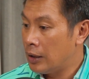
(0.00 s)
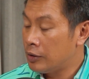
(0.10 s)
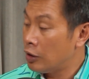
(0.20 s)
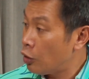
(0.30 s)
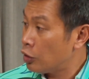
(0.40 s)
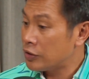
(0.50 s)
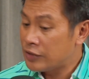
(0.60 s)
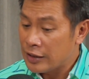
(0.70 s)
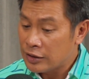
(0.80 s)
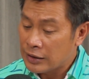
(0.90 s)
the laws have
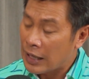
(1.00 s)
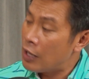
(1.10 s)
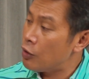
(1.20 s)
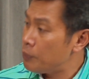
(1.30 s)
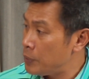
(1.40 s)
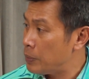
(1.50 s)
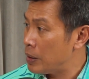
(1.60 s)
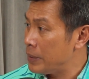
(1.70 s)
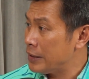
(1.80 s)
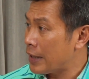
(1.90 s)
changed in how people
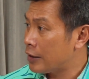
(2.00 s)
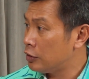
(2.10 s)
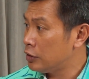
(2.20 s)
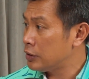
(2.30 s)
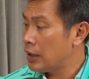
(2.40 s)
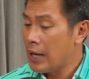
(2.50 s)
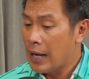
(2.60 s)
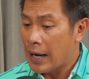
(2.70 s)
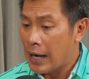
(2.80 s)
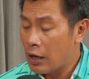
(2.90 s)
are being tackled,
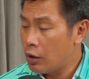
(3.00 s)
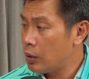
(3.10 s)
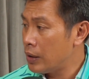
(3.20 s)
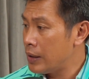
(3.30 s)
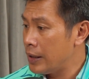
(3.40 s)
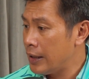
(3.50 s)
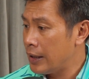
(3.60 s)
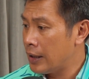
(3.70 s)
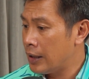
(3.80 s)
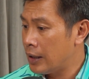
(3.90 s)
how they,